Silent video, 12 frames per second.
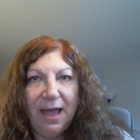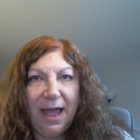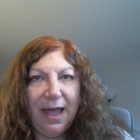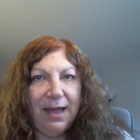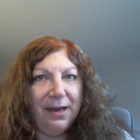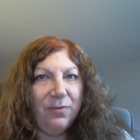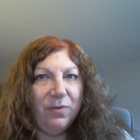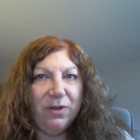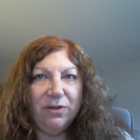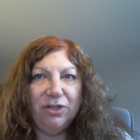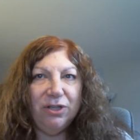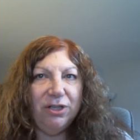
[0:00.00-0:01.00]
and we
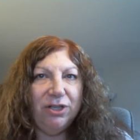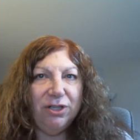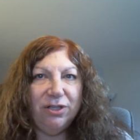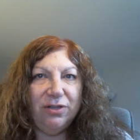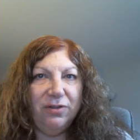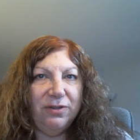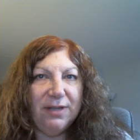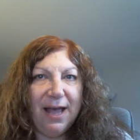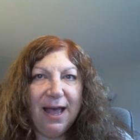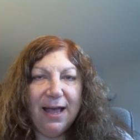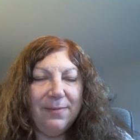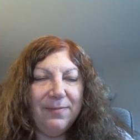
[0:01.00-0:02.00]
usually just use a
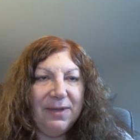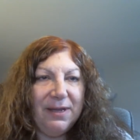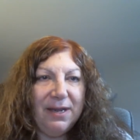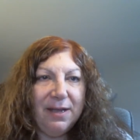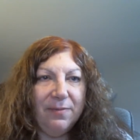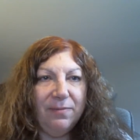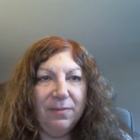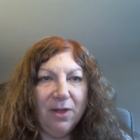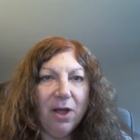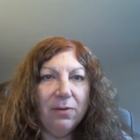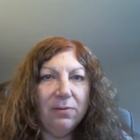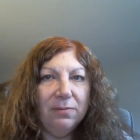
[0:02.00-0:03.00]
high, medium,
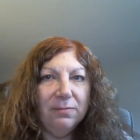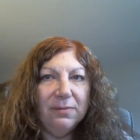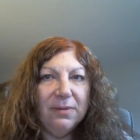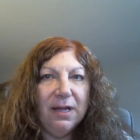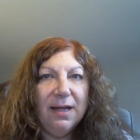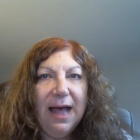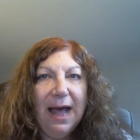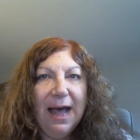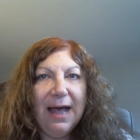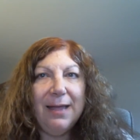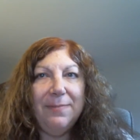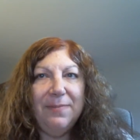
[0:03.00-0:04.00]
low.
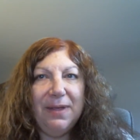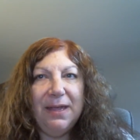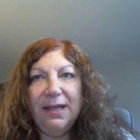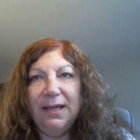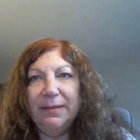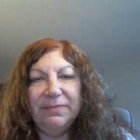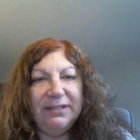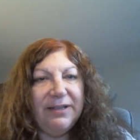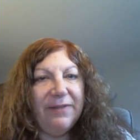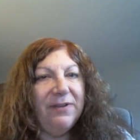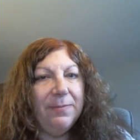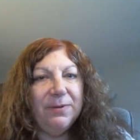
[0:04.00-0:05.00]
High being
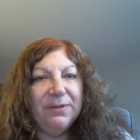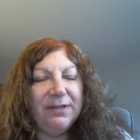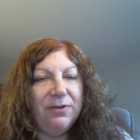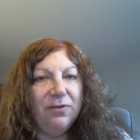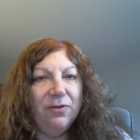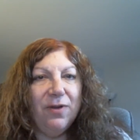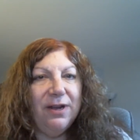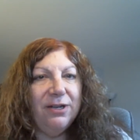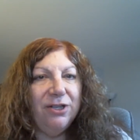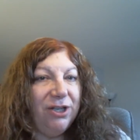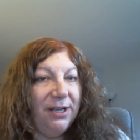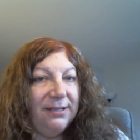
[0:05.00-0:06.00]
70% or greater
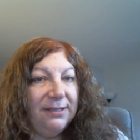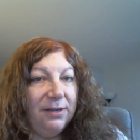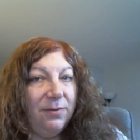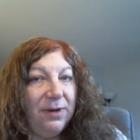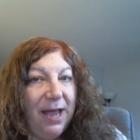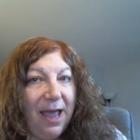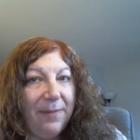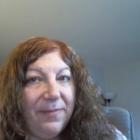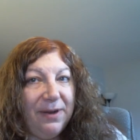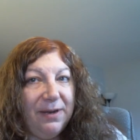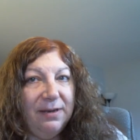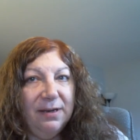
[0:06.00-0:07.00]
chance that it would
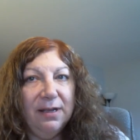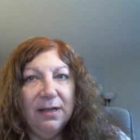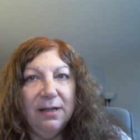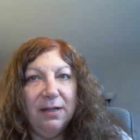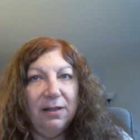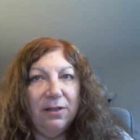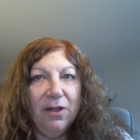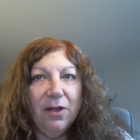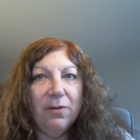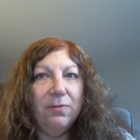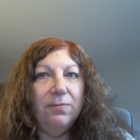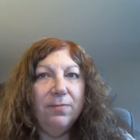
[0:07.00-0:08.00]
happen,
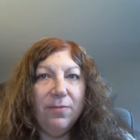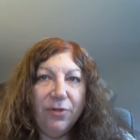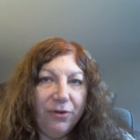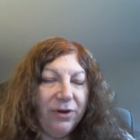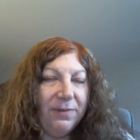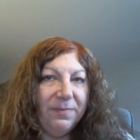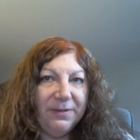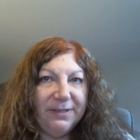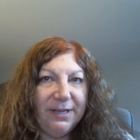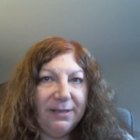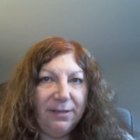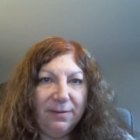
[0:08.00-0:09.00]
low
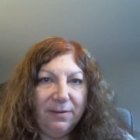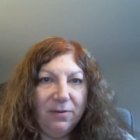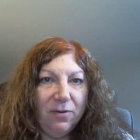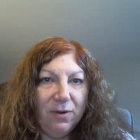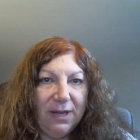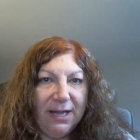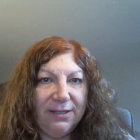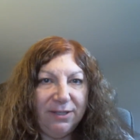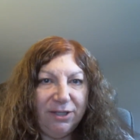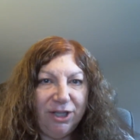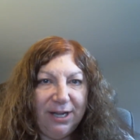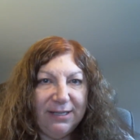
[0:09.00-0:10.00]
30% or less
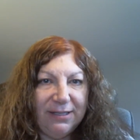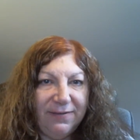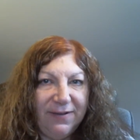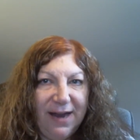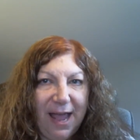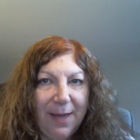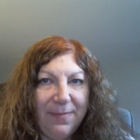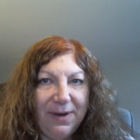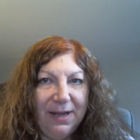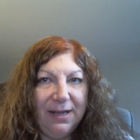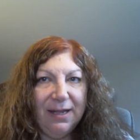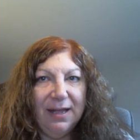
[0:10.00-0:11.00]
chance of it
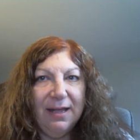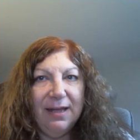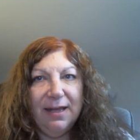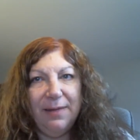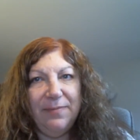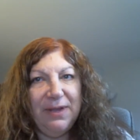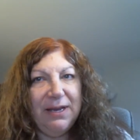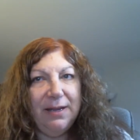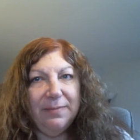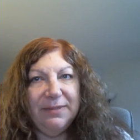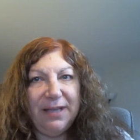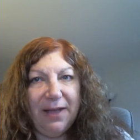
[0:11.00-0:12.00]
happening, and
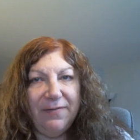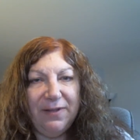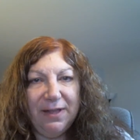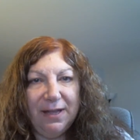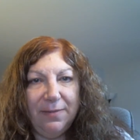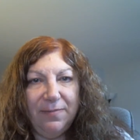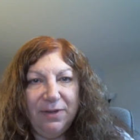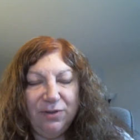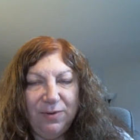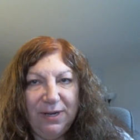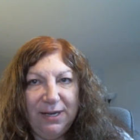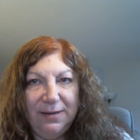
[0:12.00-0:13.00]
mediums everything in
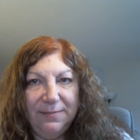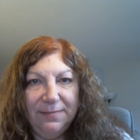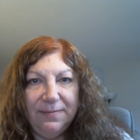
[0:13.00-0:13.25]
between.